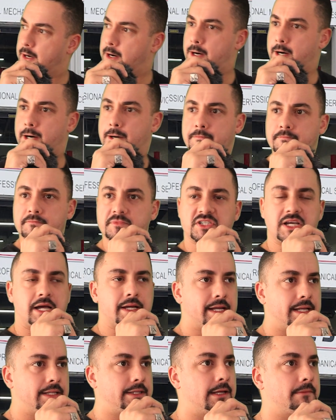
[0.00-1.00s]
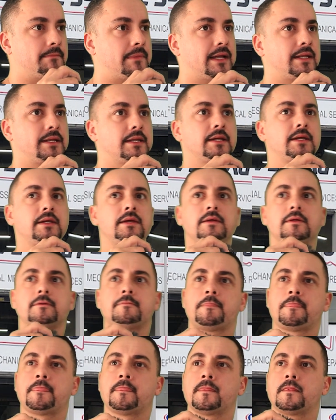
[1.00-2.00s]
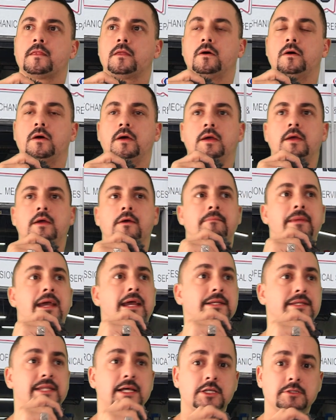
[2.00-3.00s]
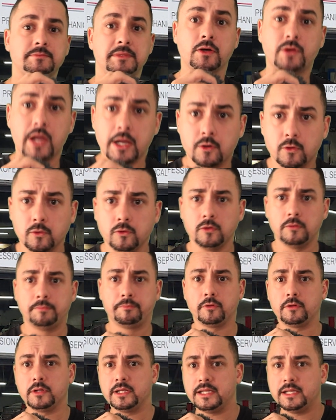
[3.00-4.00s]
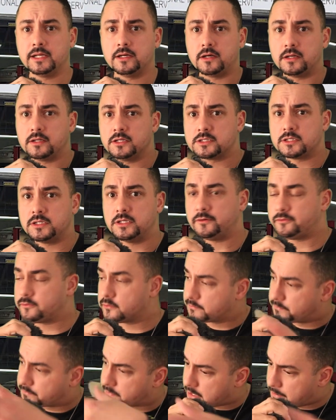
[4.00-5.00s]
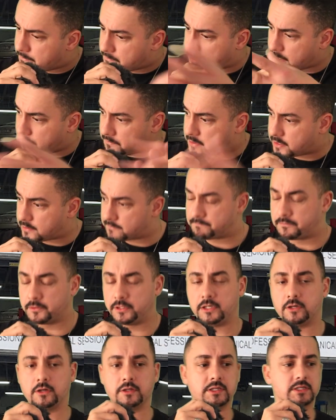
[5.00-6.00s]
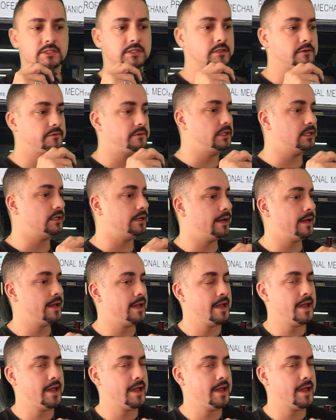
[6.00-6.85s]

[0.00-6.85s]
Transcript: um so I get there Monday Man tells me, okay, cool, pulling here on this lift. Come, come, come, pulling on this lift here.